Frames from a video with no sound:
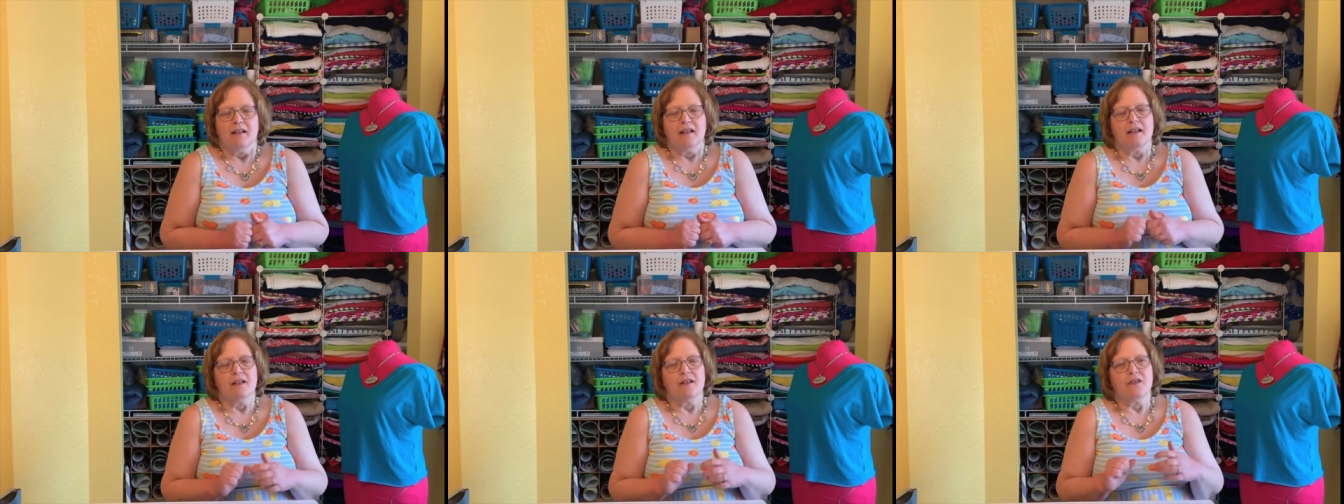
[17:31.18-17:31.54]

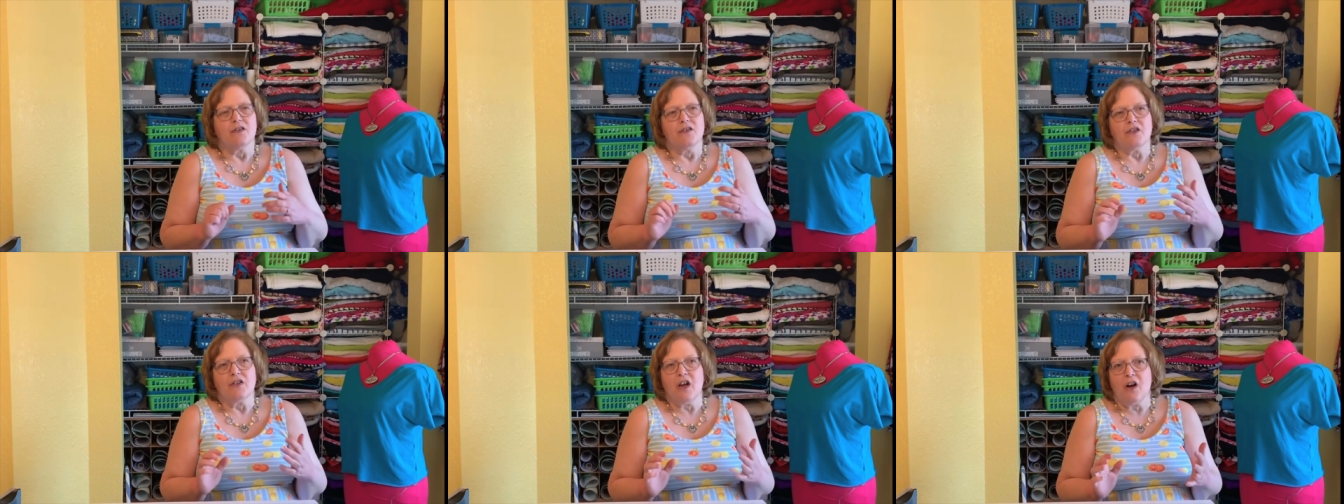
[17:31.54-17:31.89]

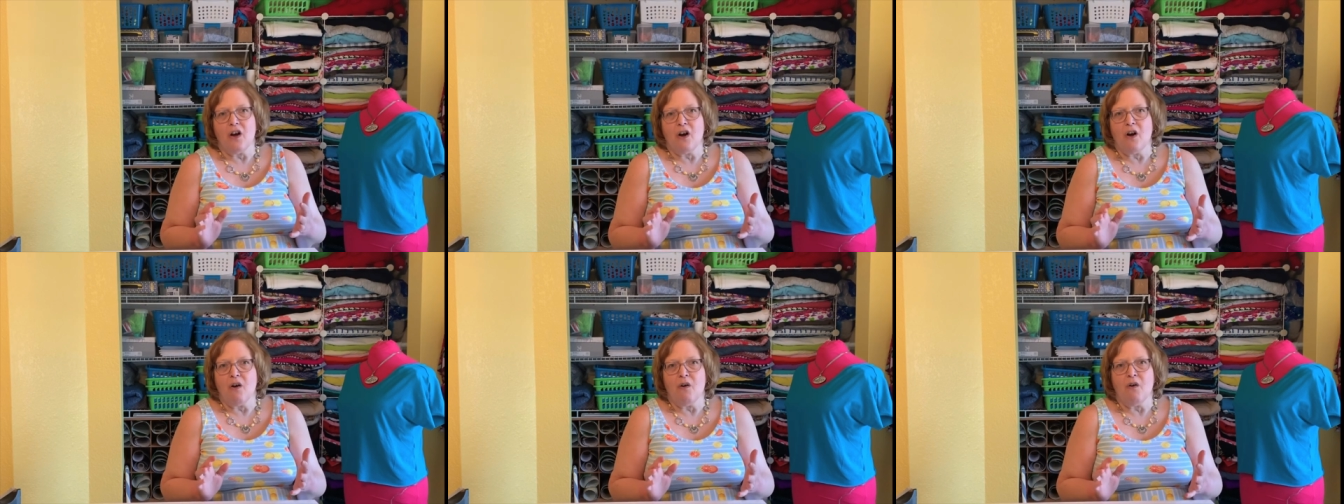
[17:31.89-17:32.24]

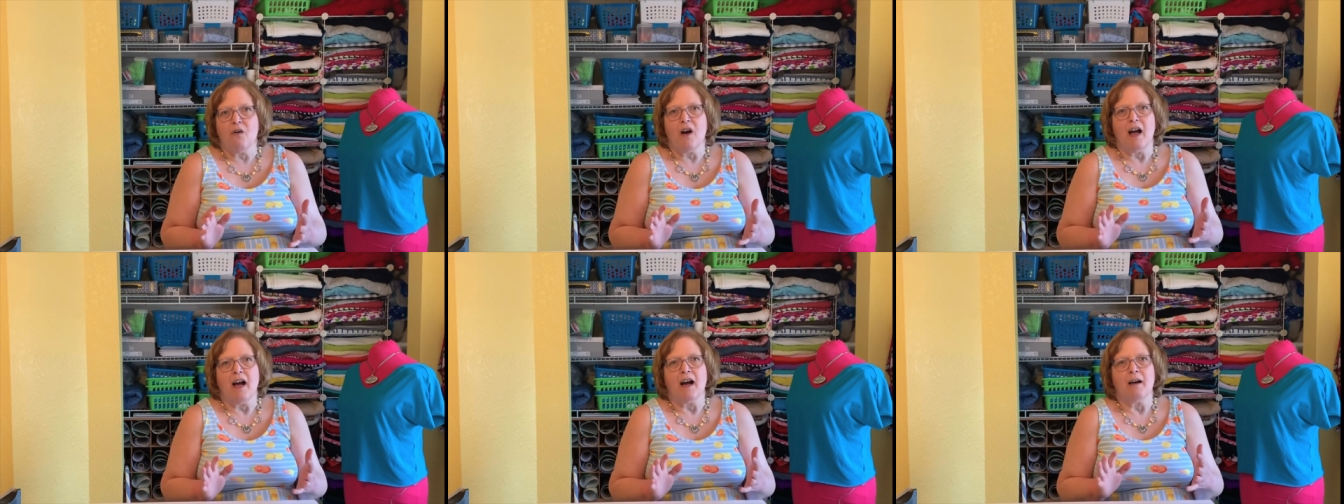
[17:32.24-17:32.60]

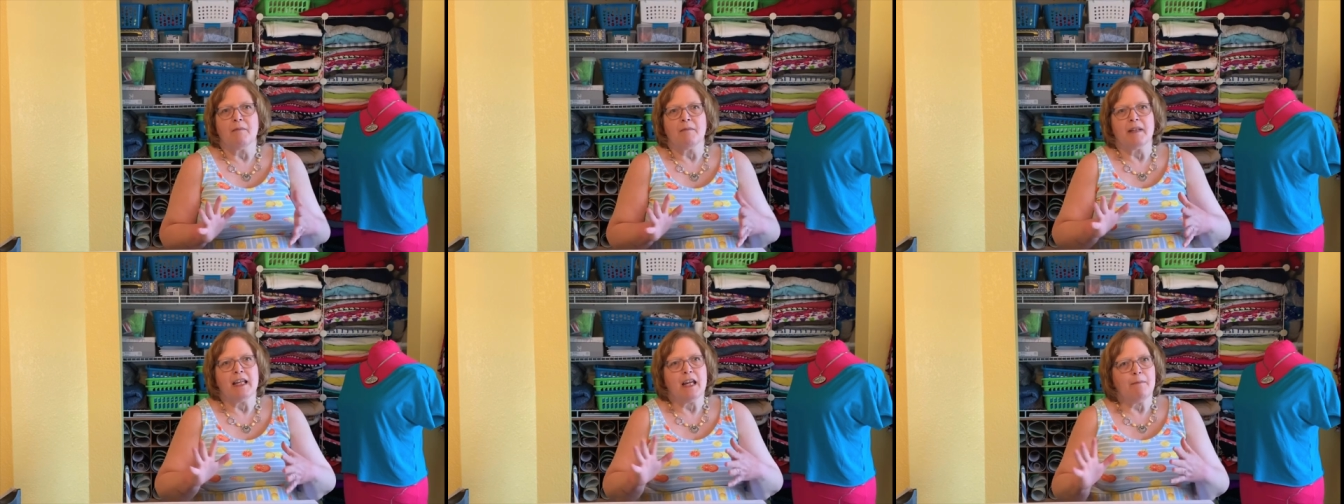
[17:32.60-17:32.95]
So
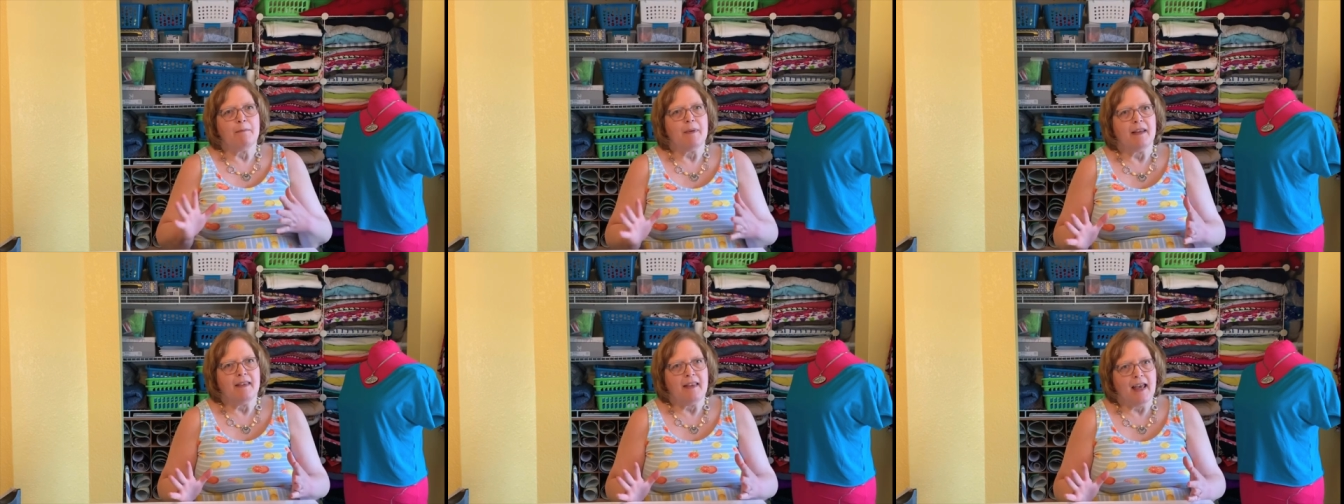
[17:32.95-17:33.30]

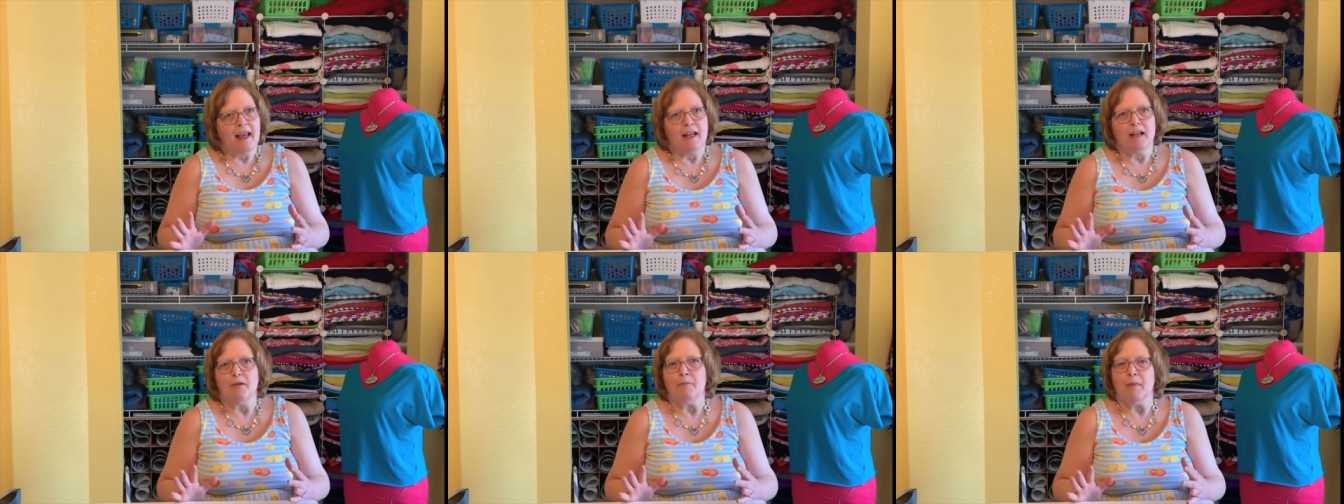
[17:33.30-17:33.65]
keeping
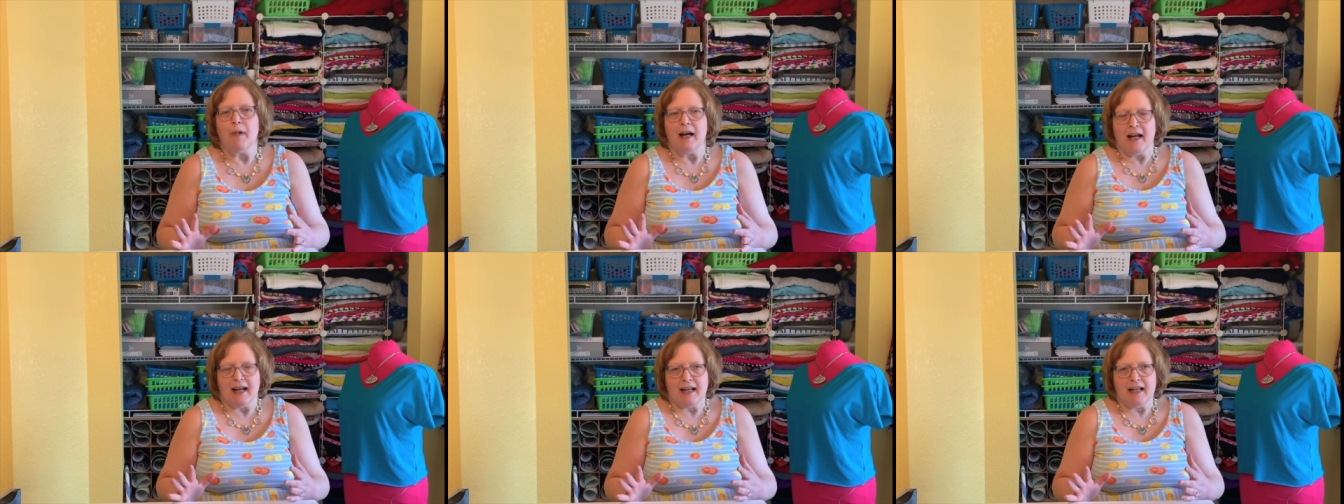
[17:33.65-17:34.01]
that in
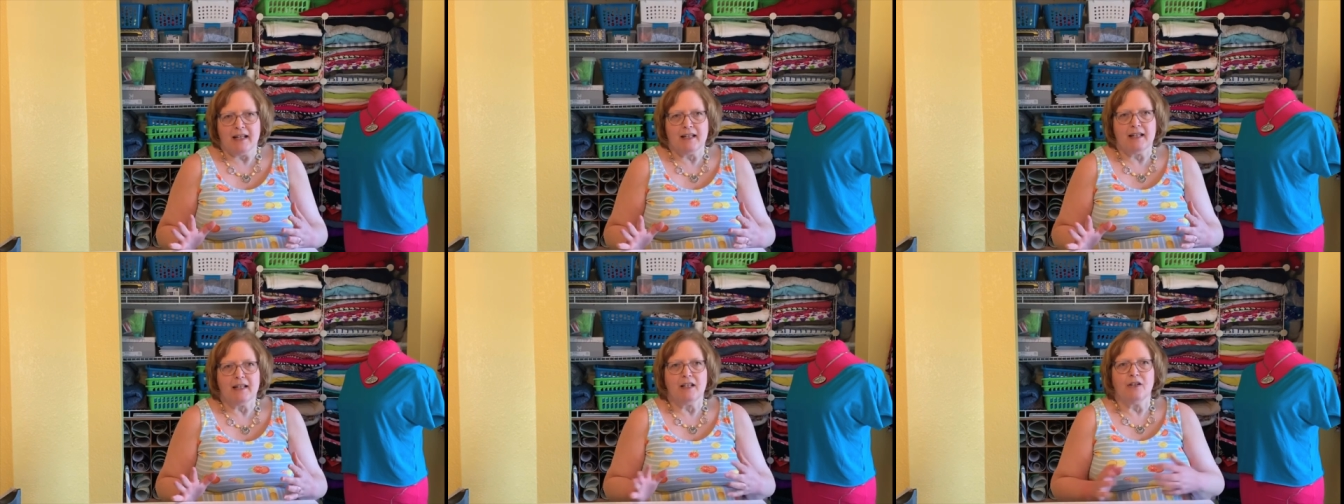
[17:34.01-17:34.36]
mind,